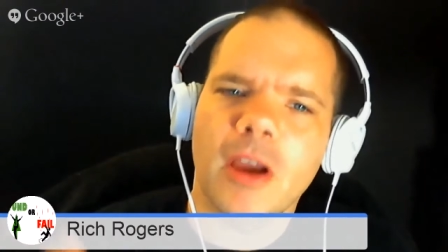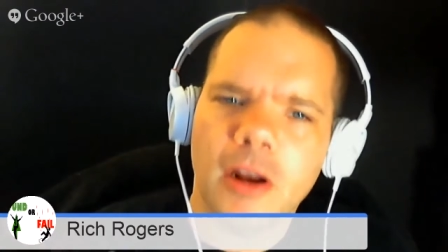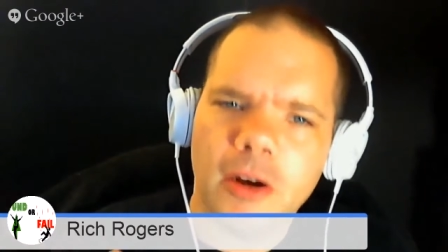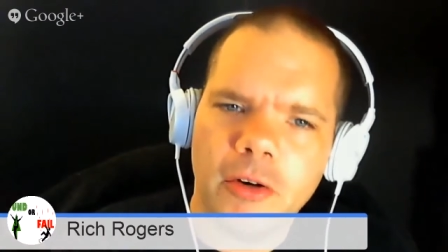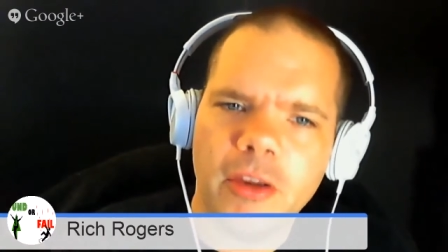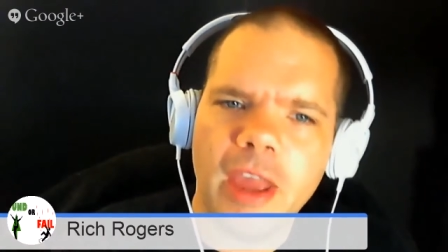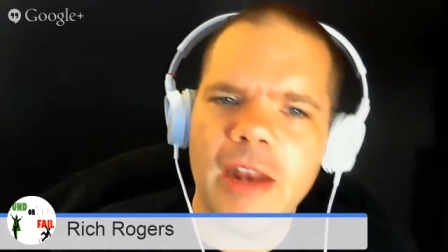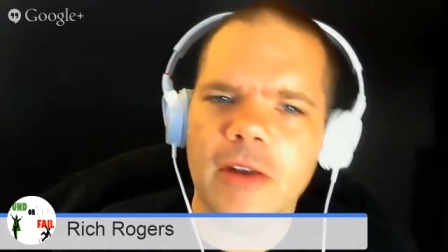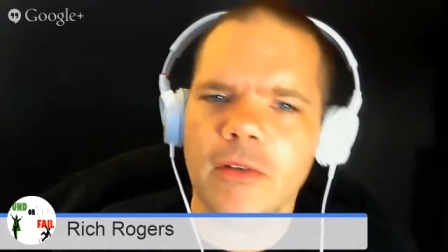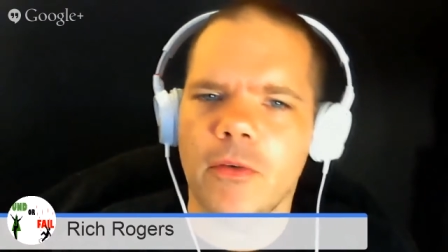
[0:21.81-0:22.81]
on a
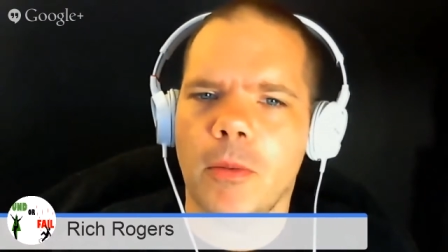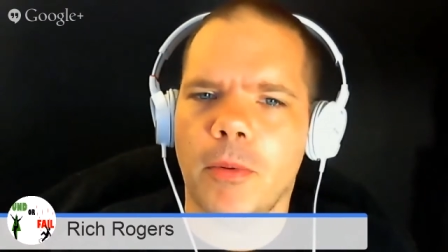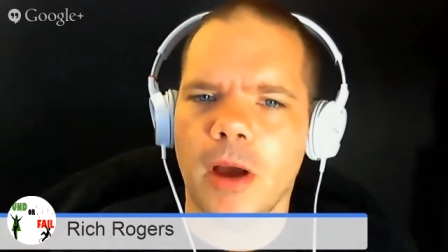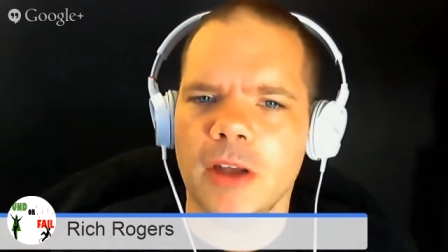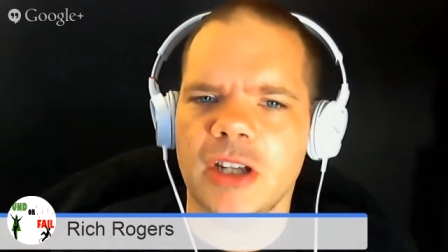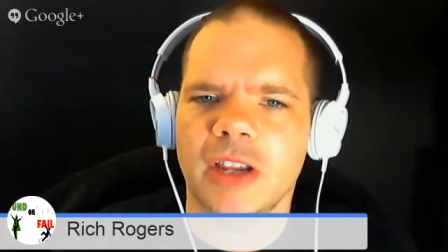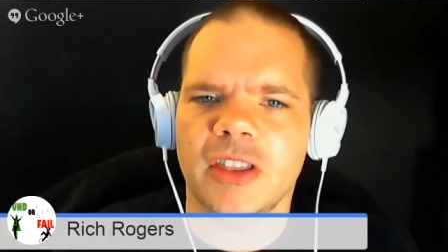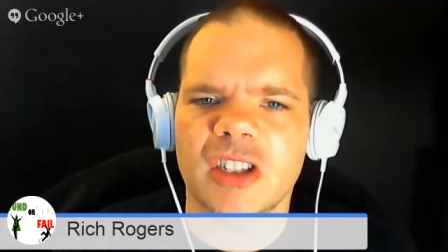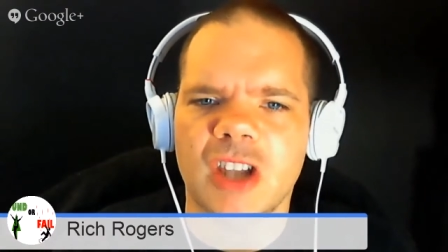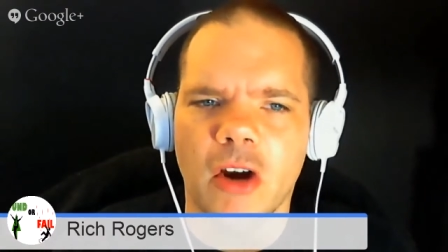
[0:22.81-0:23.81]
creator for a project
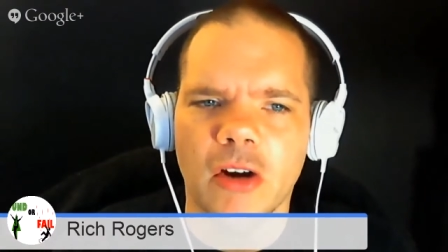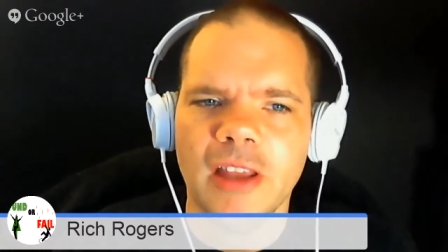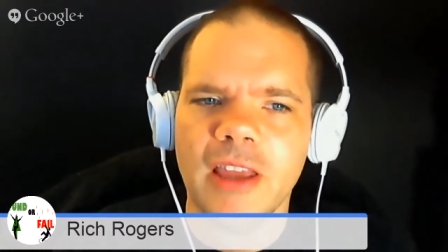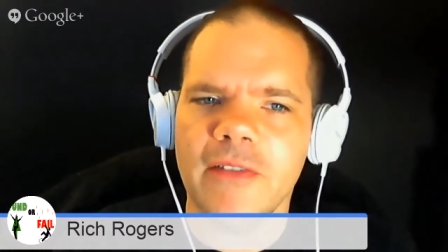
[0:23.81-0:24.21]
that's currently